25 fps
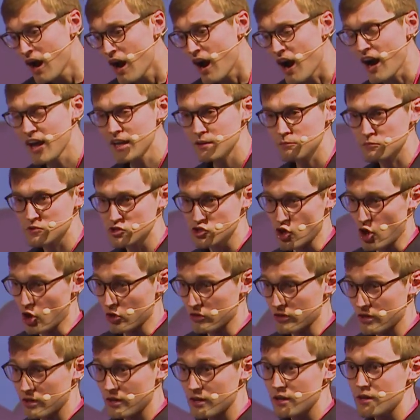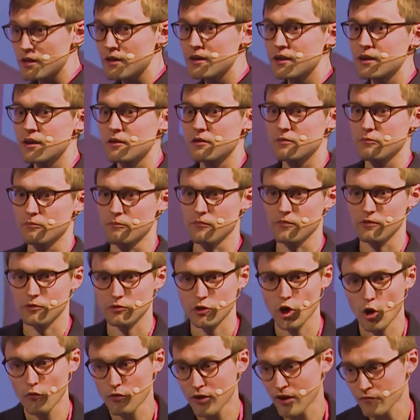I am John,
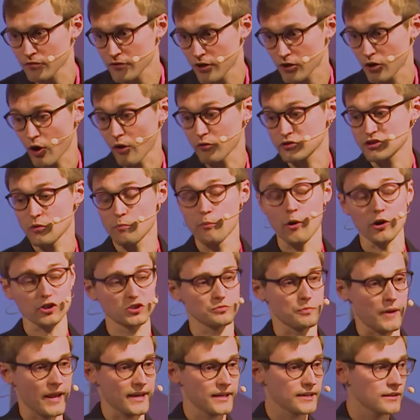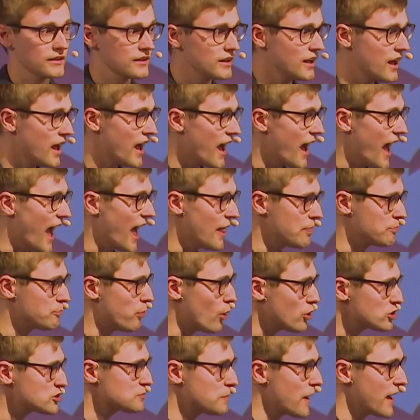co-founder of the Bosspac, and
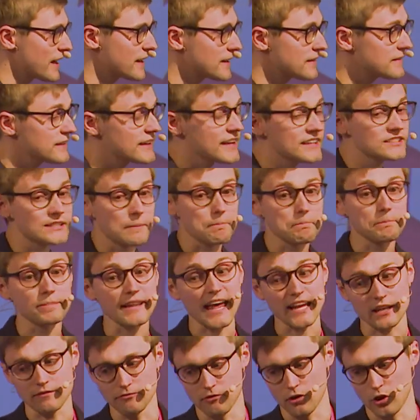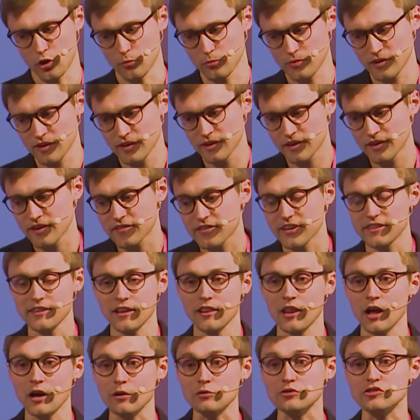Bosspac is a platform that
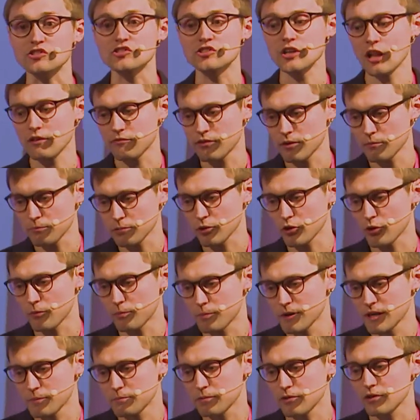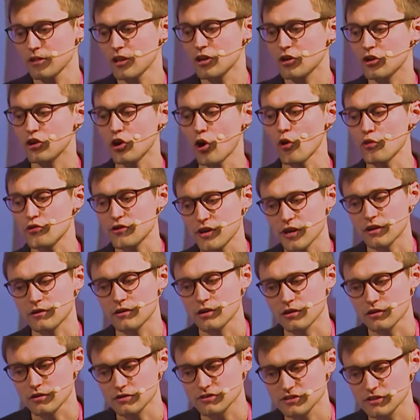allows self-employed people,
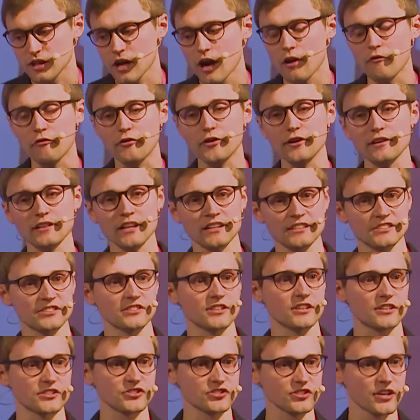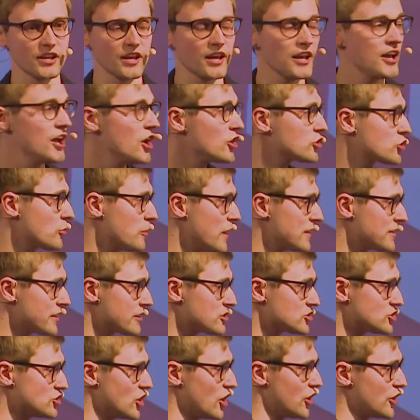contractors, freelancers to
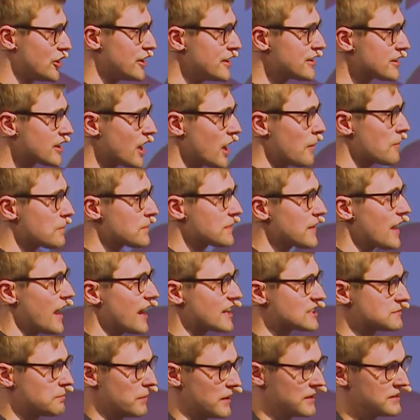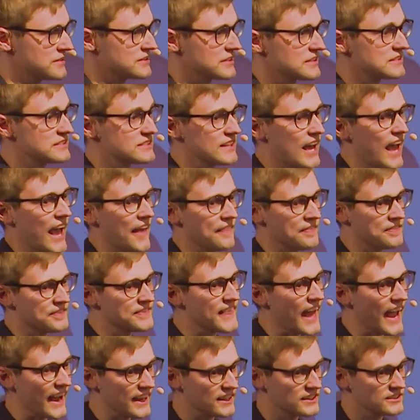manage their income, expenses, and
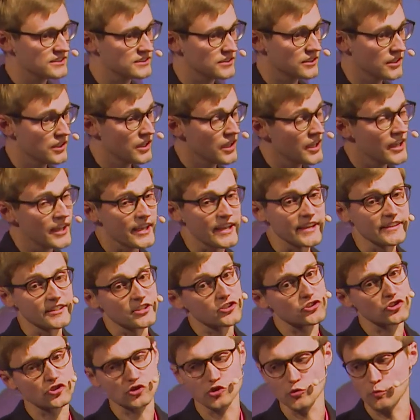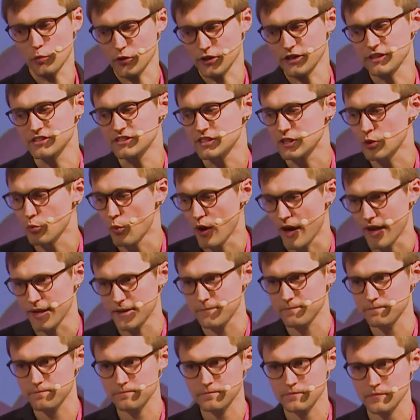tax in a super easy way.